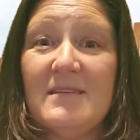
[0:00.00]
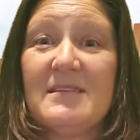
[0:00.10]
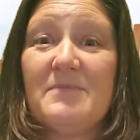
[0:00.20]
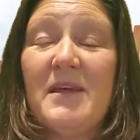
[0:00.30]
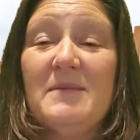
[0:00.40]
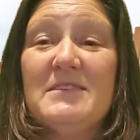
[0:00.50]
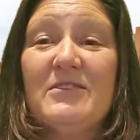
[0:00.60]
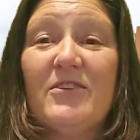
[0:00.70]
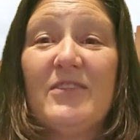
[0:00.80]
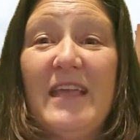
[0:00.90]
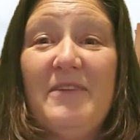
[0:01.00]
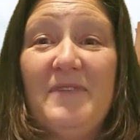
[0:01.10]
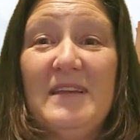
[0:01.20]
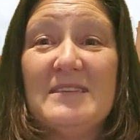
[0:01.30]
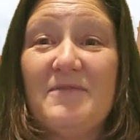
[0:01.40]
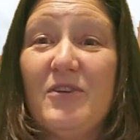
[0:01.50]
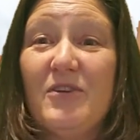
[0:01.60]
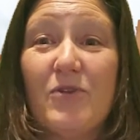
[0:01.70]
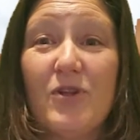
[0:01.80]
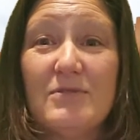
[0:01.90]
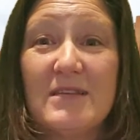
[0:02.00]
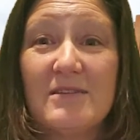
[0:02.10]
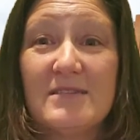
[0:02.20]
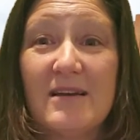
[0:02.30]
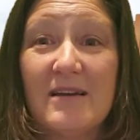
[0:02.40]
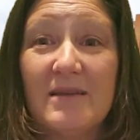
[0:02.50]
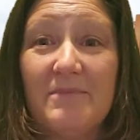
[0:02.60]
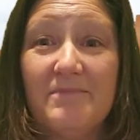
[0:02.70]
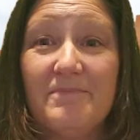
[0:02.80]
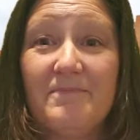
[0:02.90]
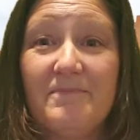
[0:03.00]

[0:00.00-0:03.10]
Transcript: Sometimes there are late fees if you don't close on time.